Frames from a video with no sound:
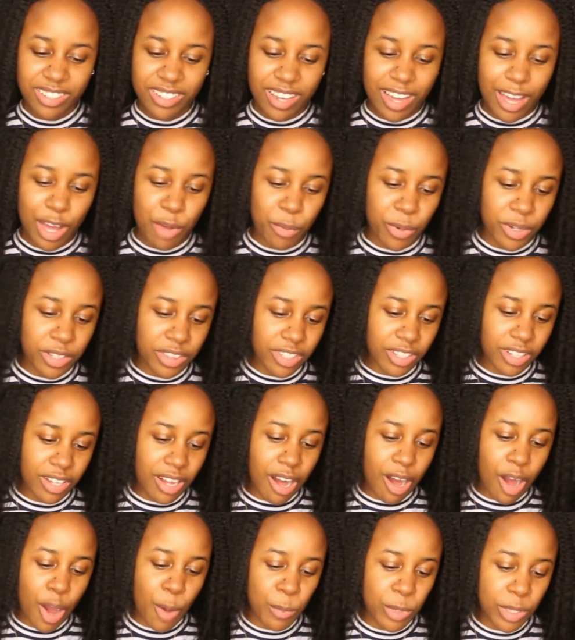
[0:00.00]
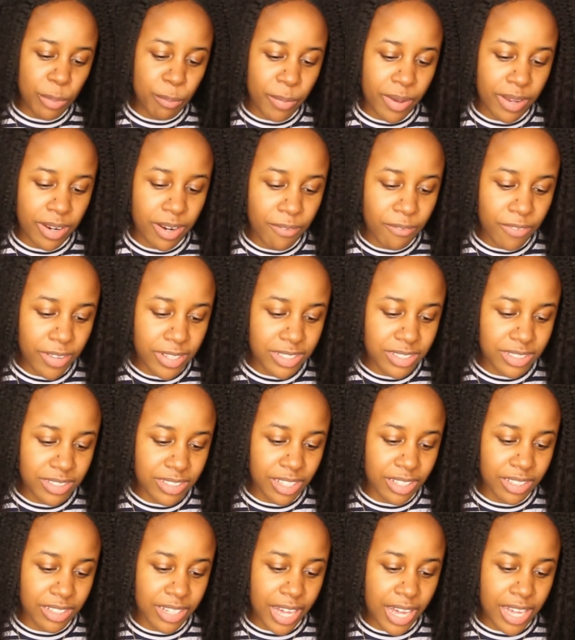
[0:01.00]
I want the calming benefits
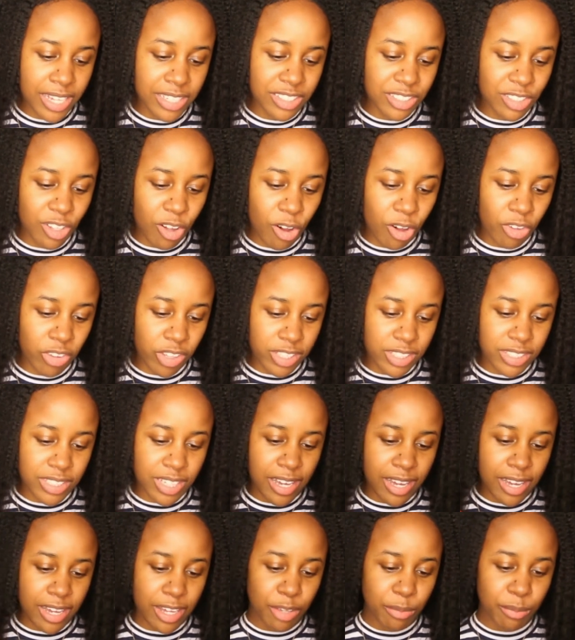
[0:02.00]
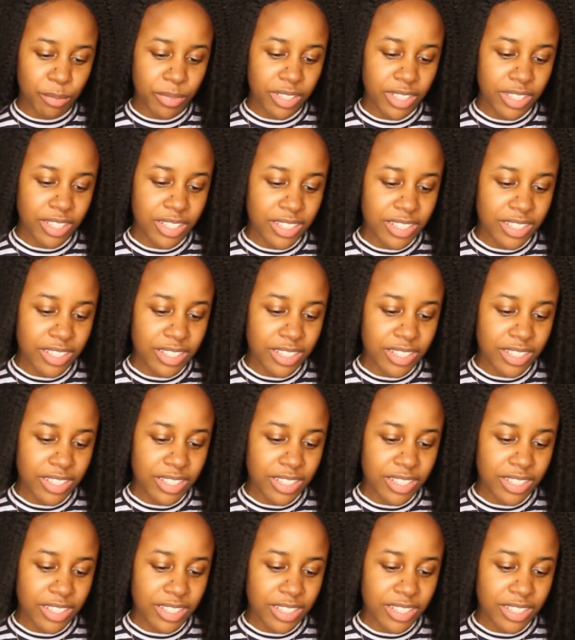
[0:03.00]
to last all the time,